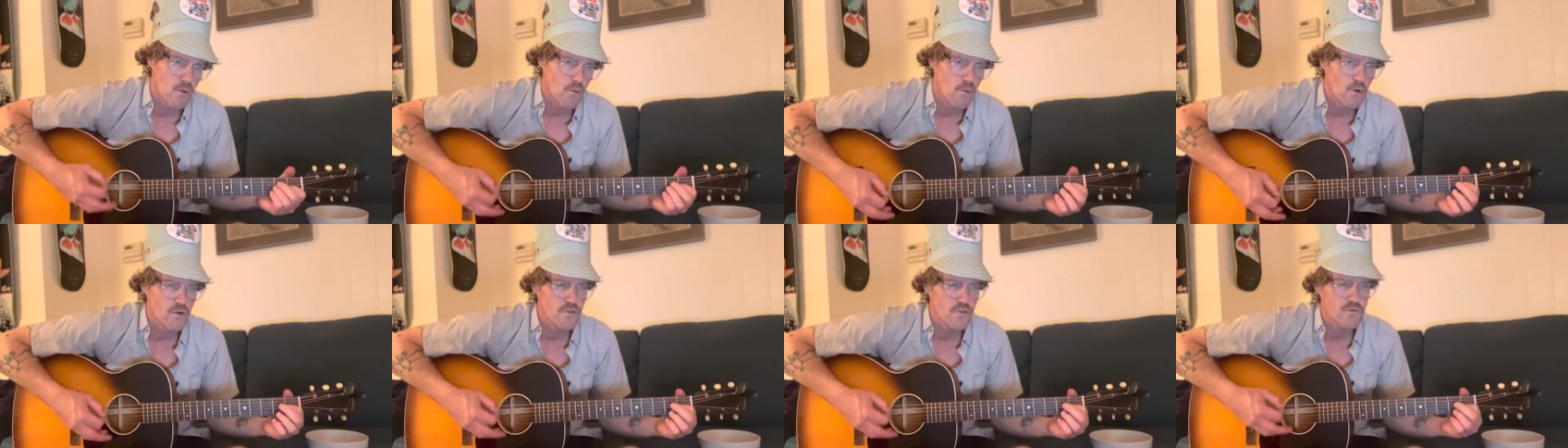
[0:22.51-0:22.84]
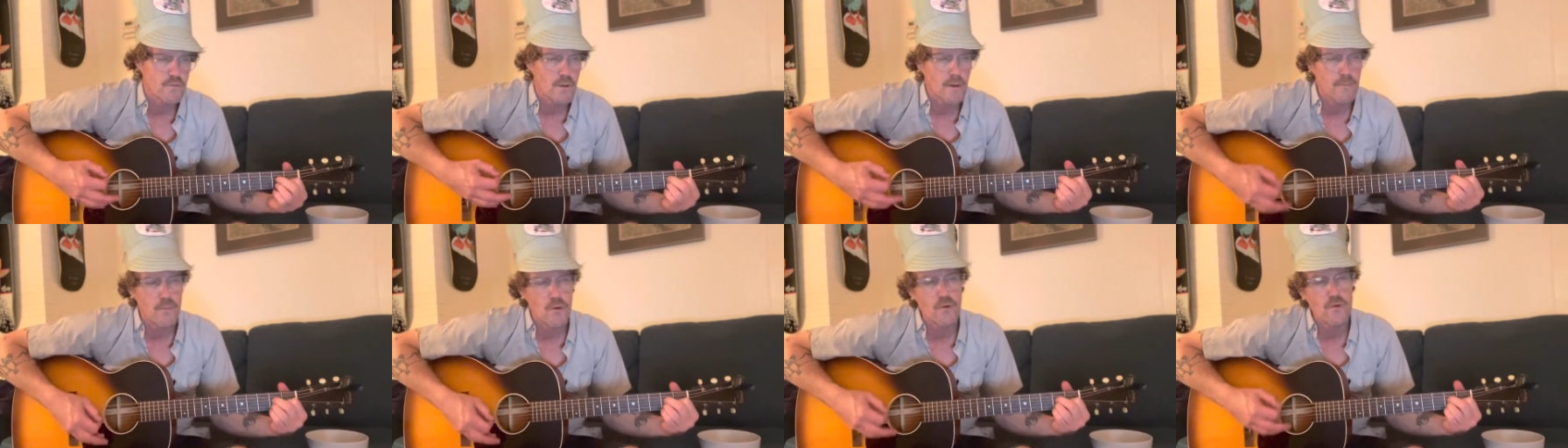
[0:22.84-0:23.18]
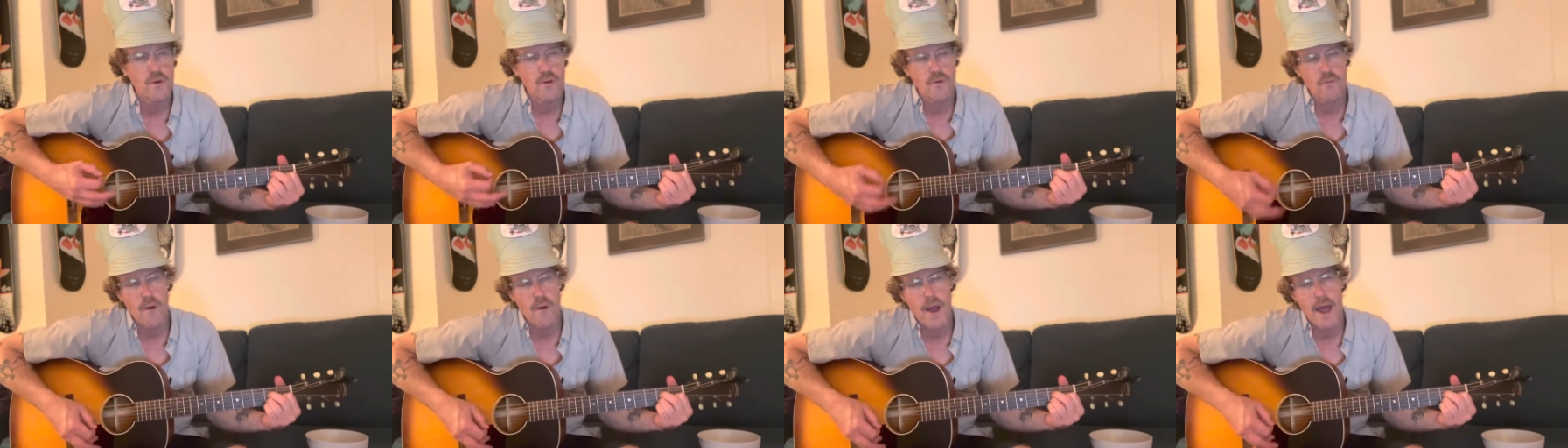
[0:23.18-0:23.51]
He was my
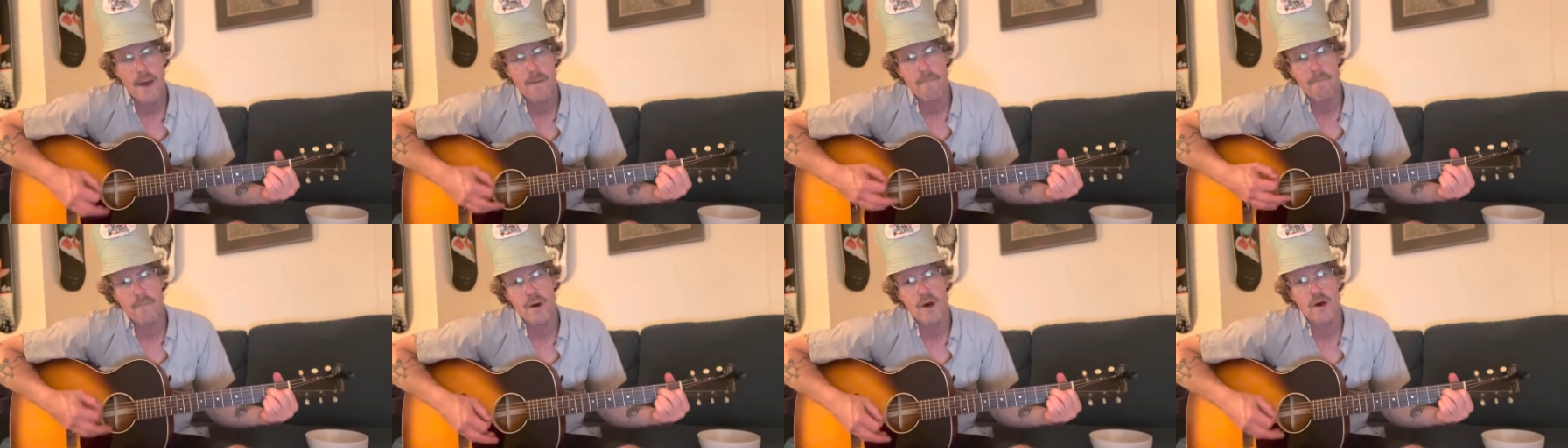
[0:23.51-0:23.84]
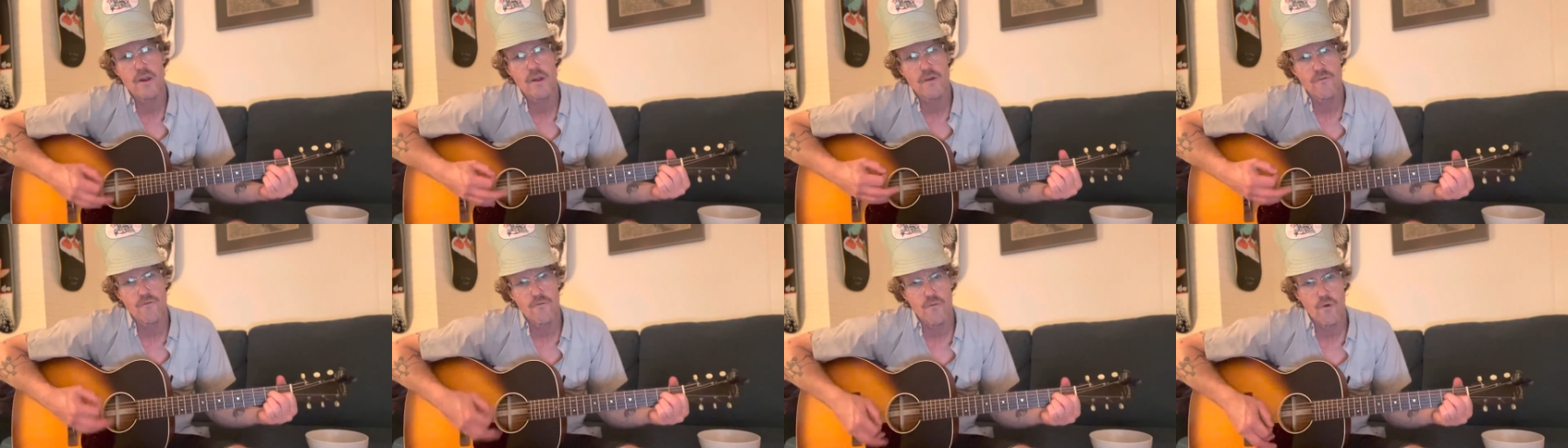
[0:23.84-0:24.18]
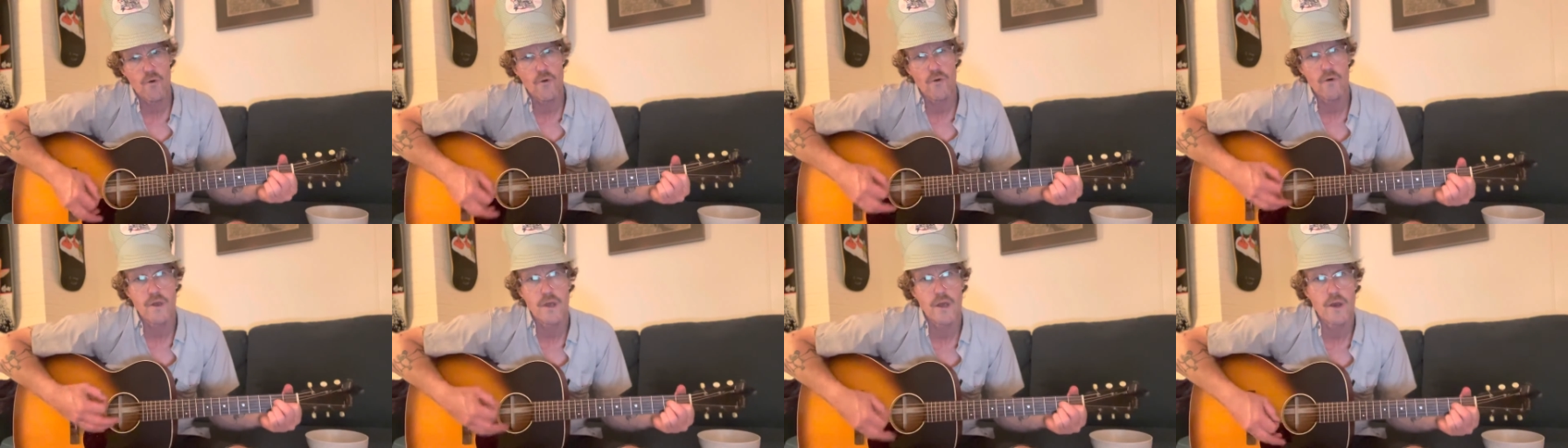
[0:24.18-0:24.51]
boonie rat buddy
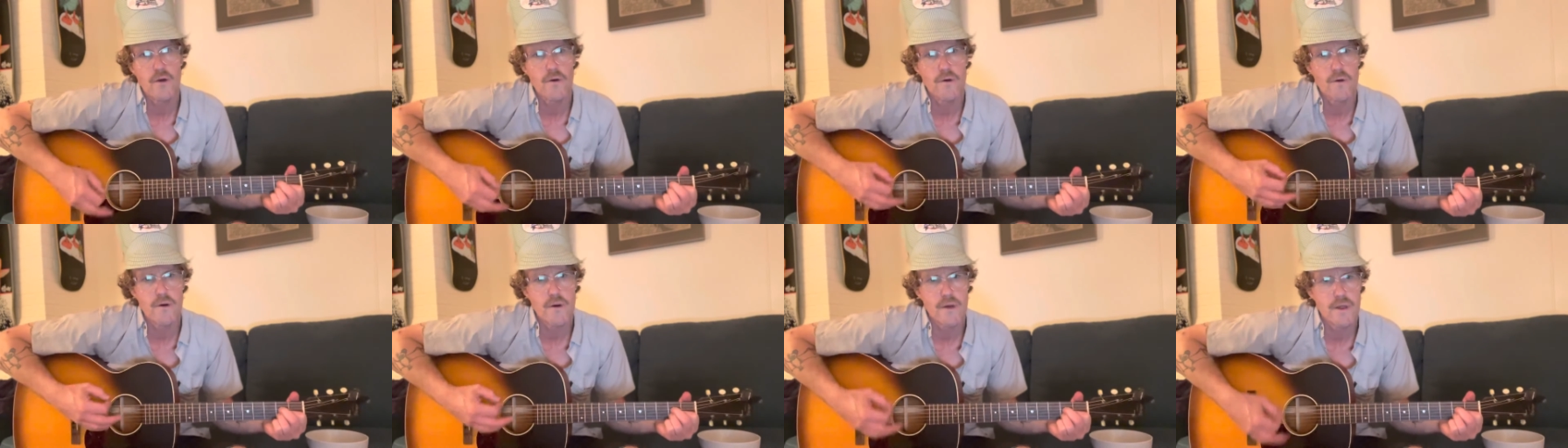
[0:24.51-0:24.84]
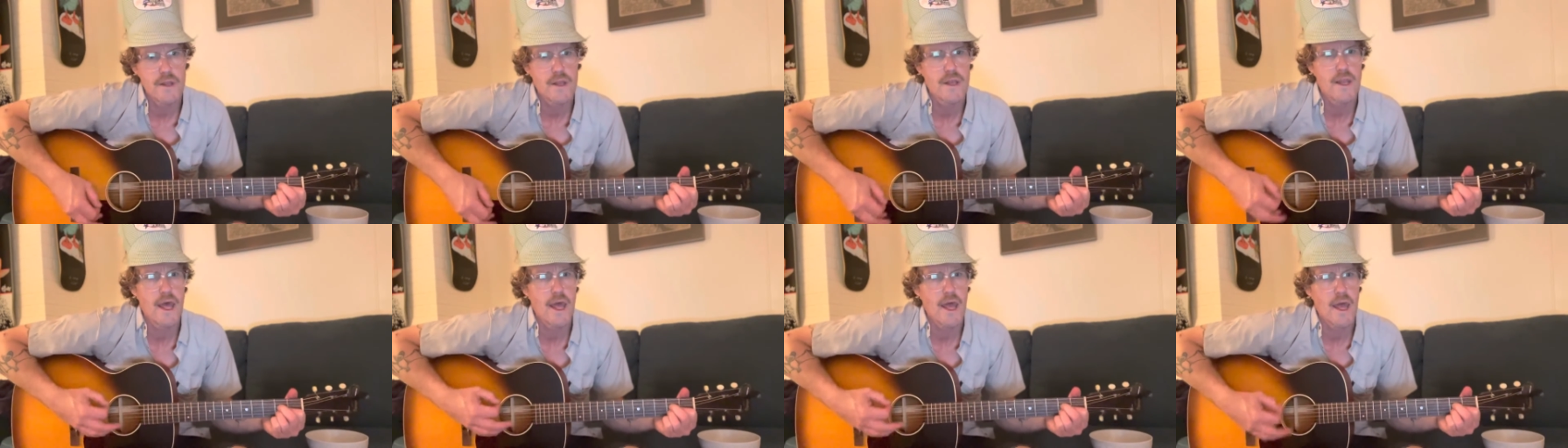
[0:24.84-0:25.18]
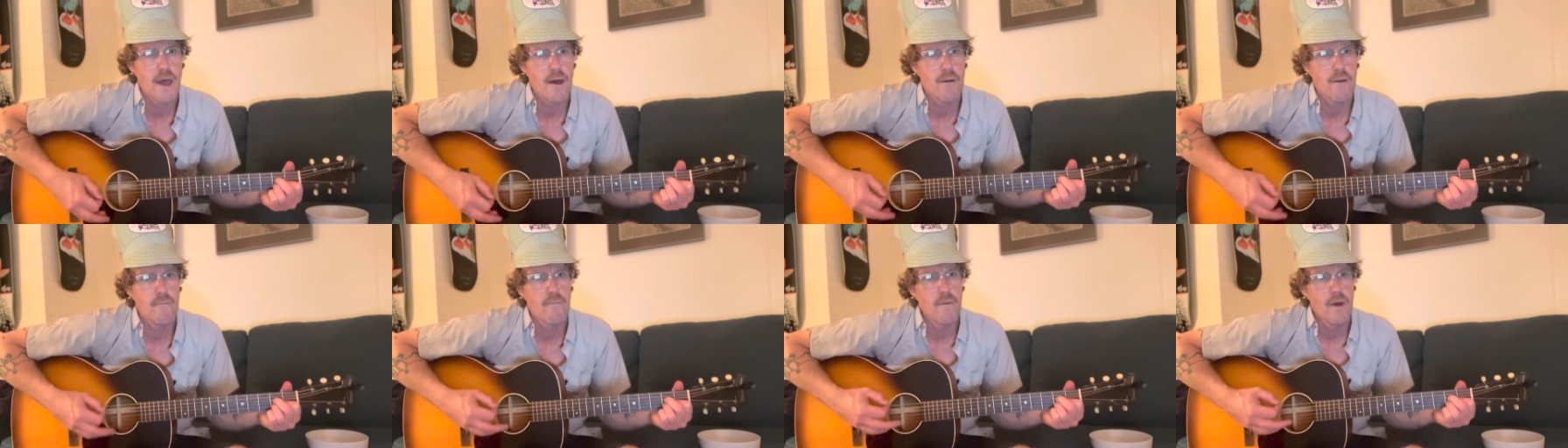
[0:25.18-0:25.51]
for a year in
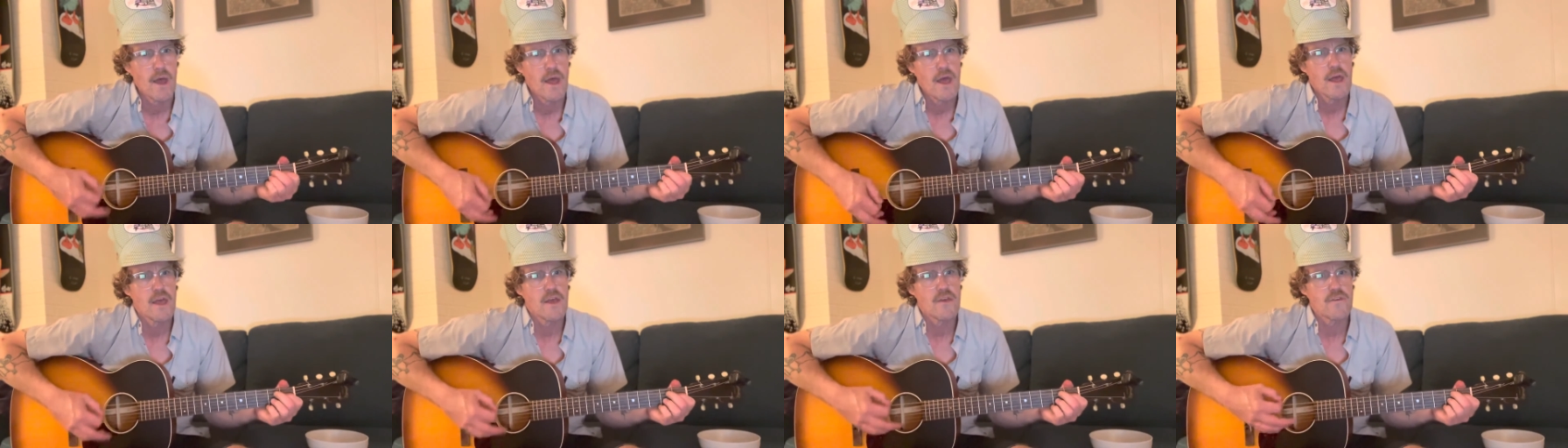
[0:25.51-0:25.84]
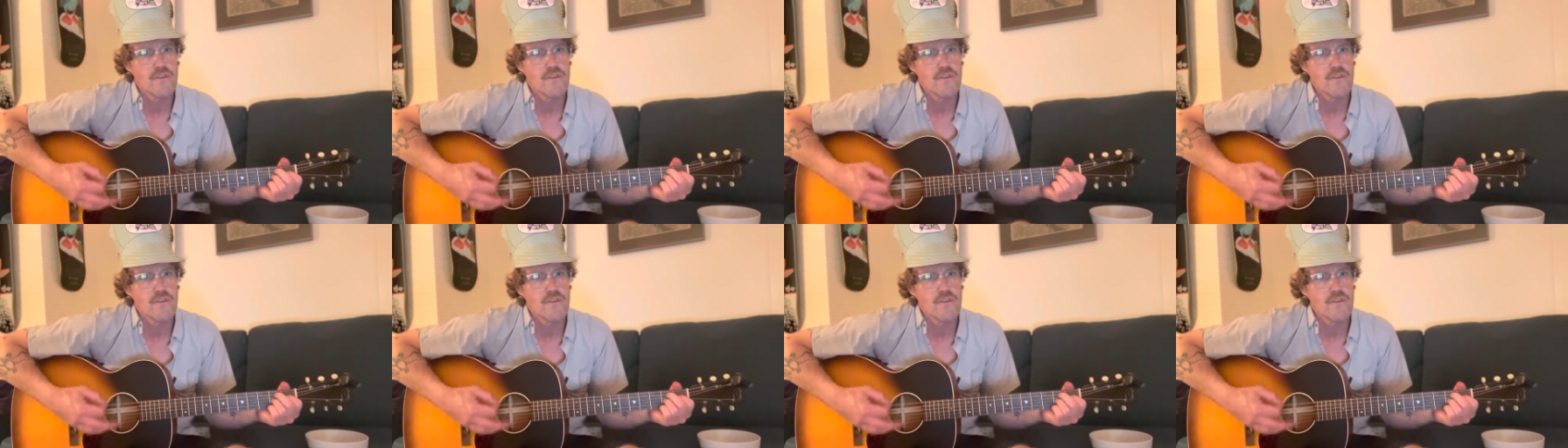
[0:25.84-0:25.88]
Nam.